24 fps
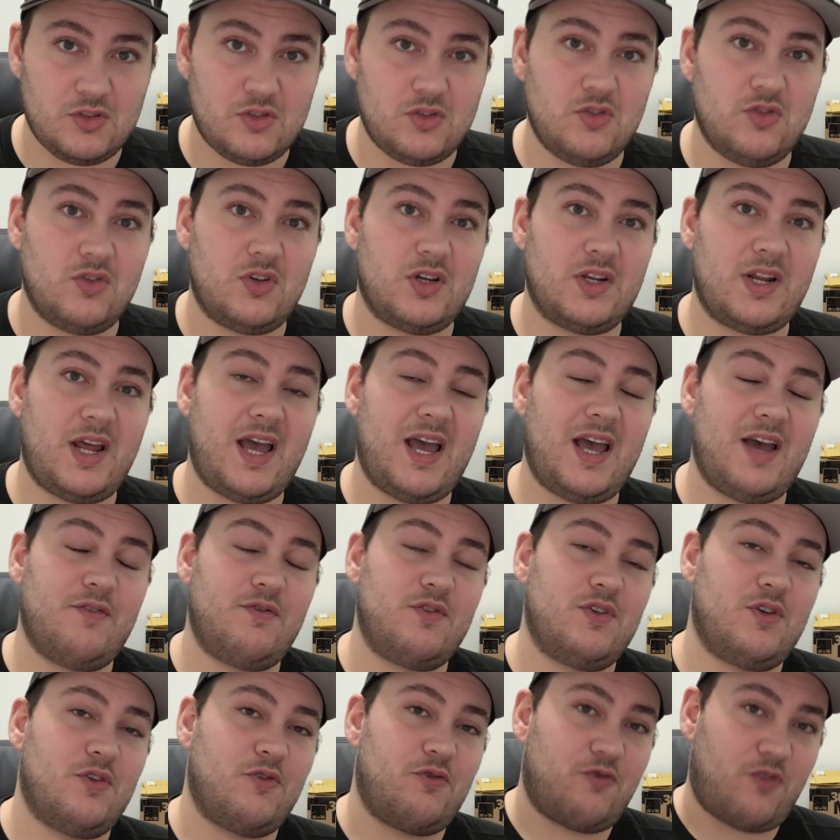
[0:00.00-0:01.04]
You can have
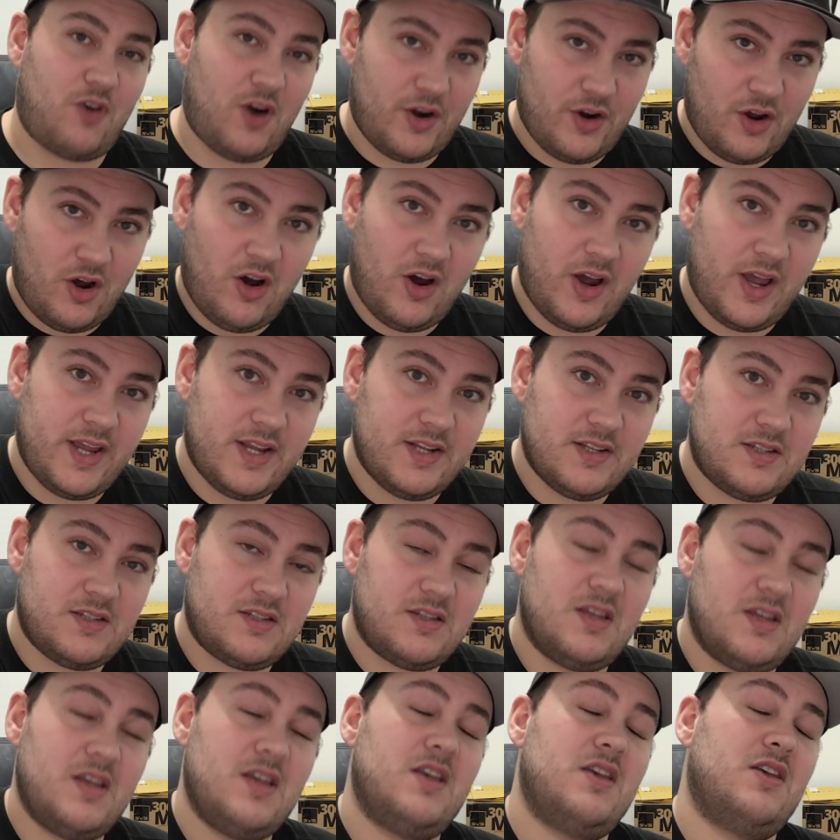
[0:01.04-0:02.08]
your front
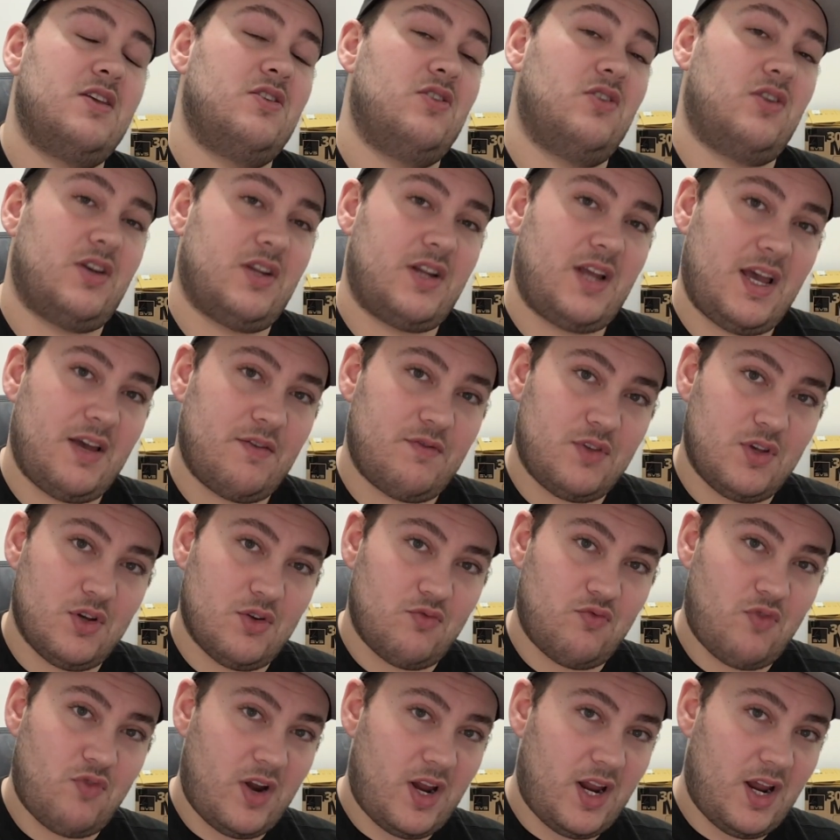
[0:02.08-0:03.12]
heights, you can have your
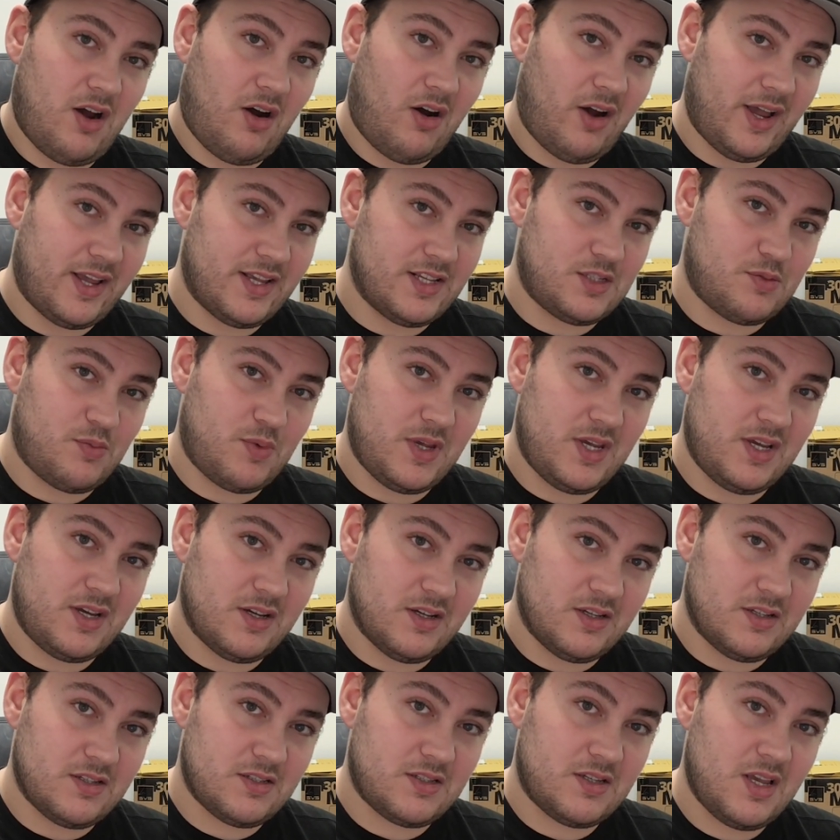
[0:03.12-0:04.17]
rear height
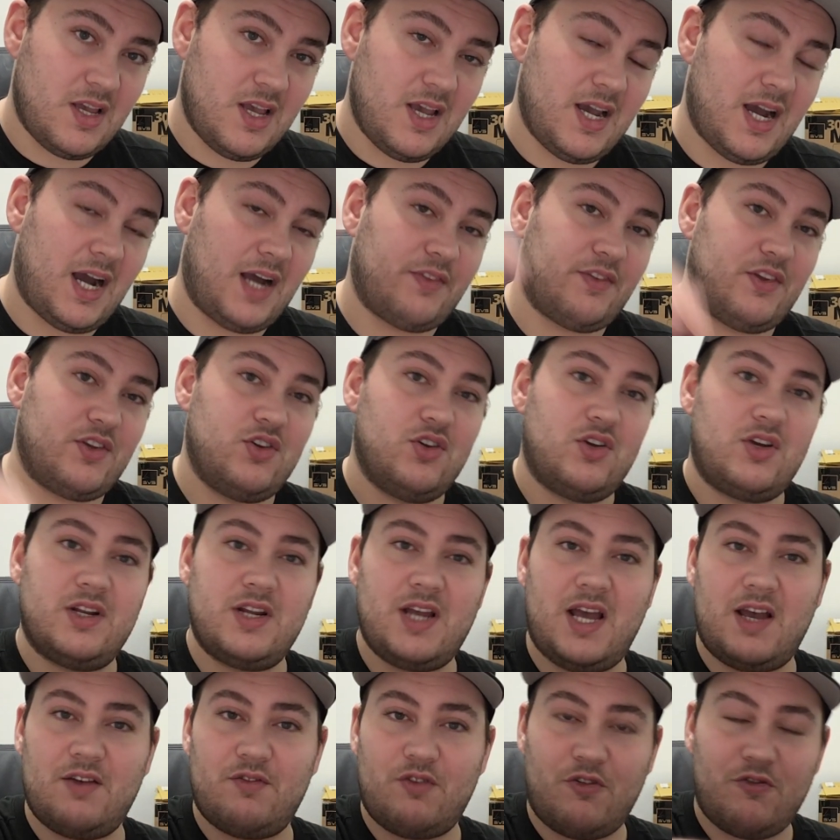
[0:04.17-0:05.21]
speakers, and then you can
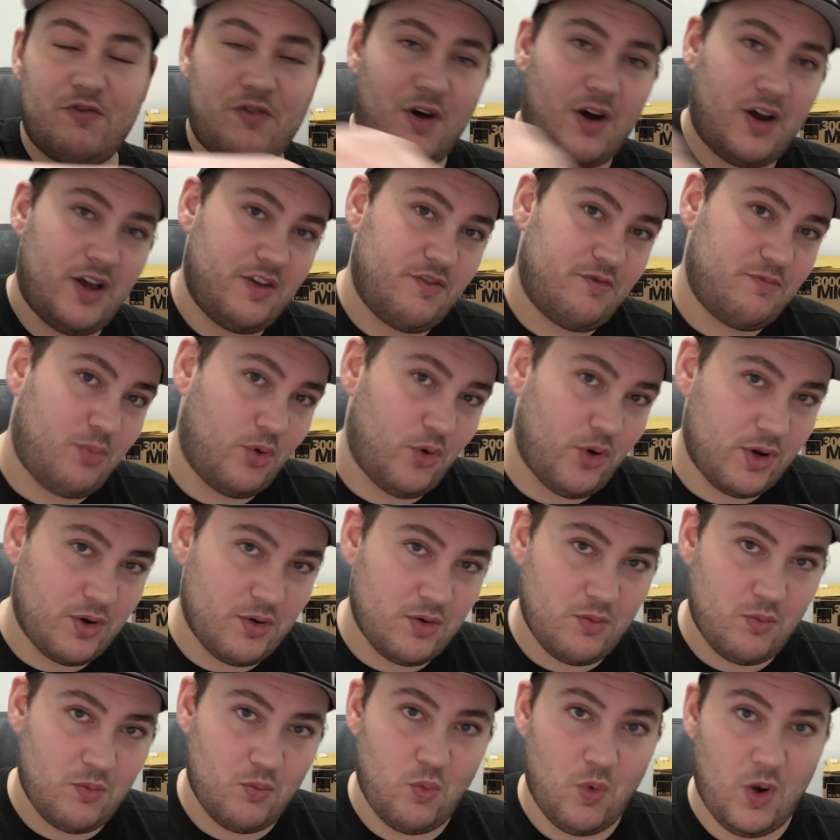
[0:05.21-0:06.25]
have a
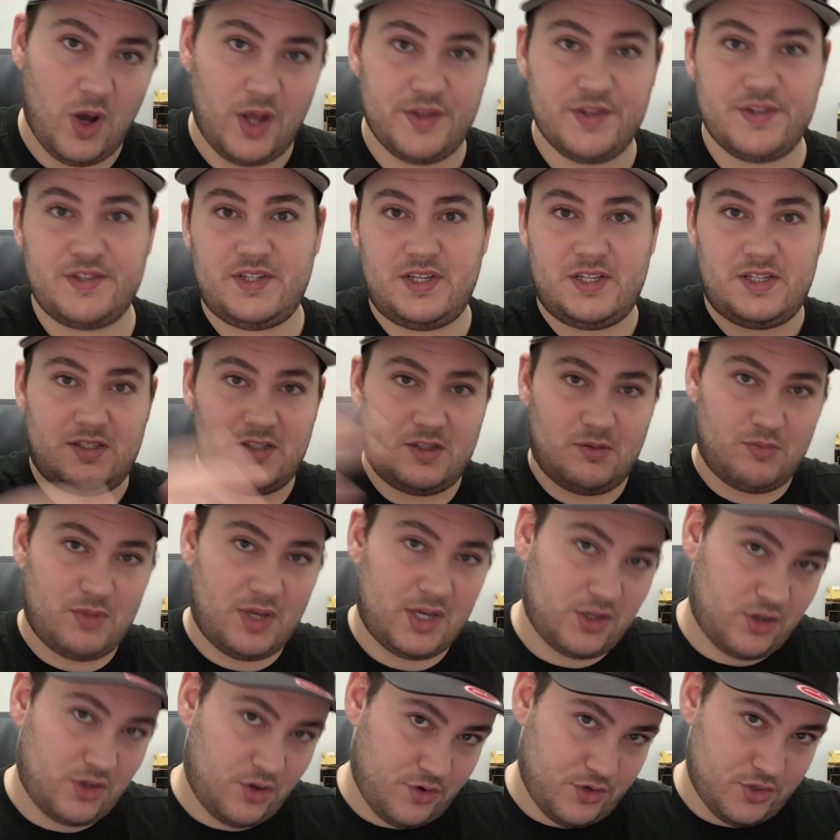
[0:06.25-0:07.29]
5.1 system
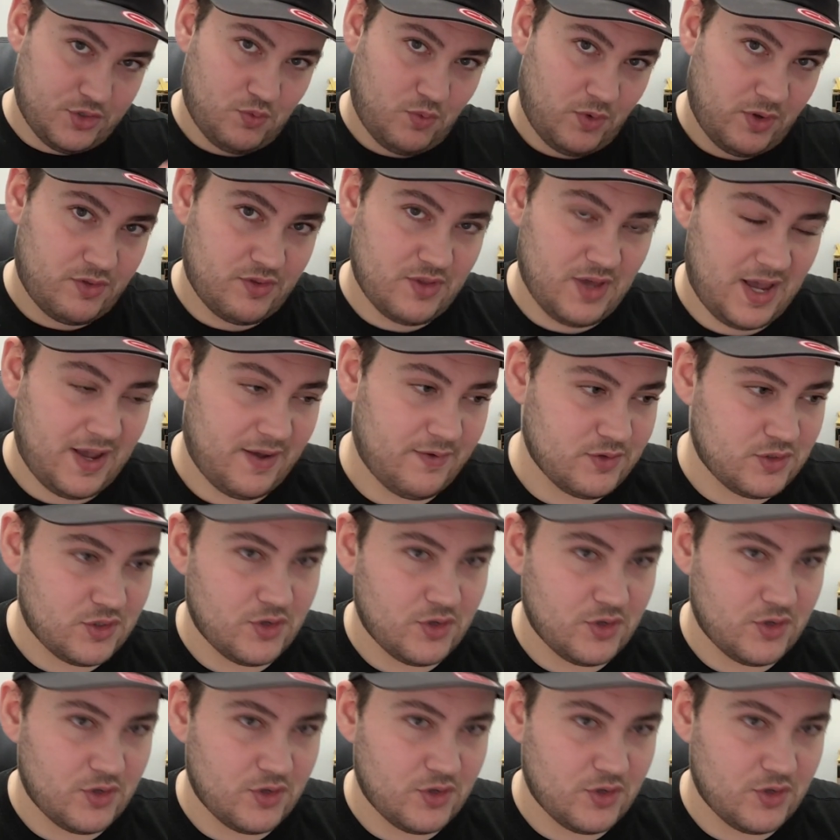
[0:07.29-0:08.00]
that goes with that.